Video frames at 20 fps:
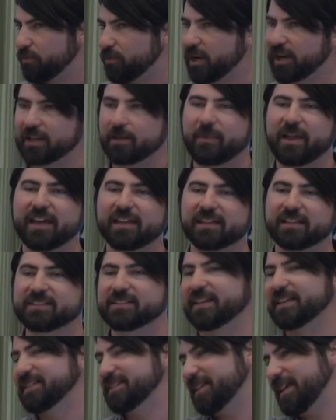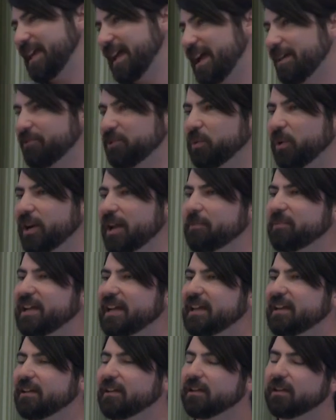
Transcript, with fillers: run a command that says everyone update.